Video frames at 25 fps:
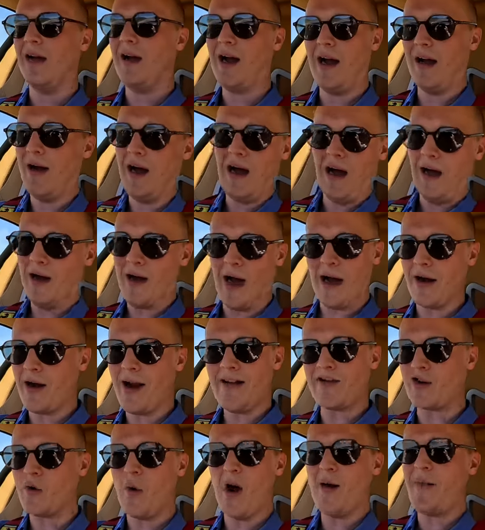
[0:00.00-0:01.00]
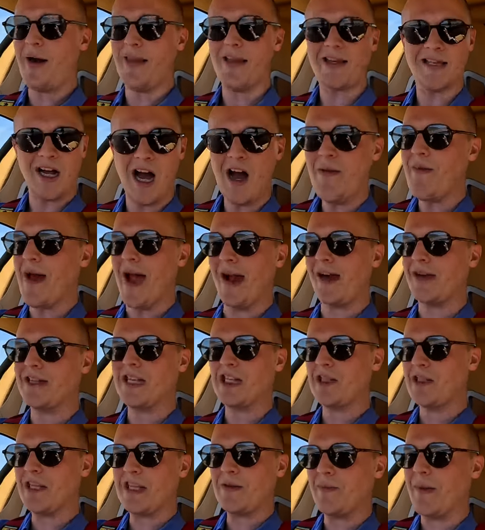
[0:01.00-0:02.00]
I, I, don't have to worry about the tarmac
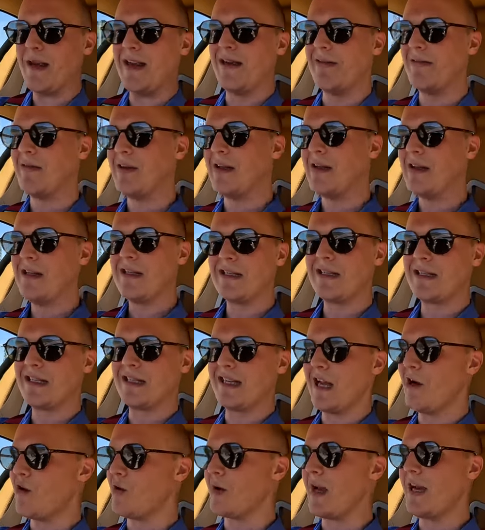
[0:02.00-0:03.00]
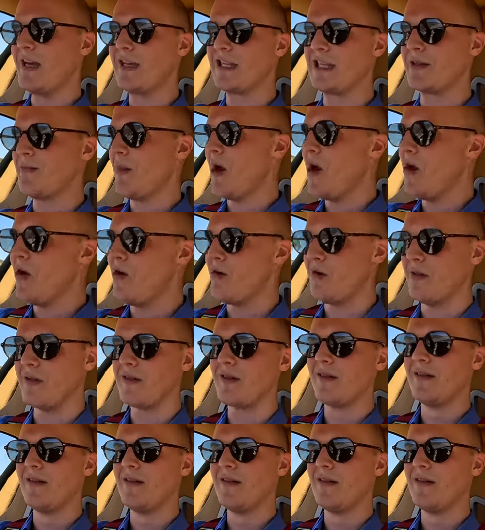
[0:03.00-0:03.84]
it's just been silky smooth.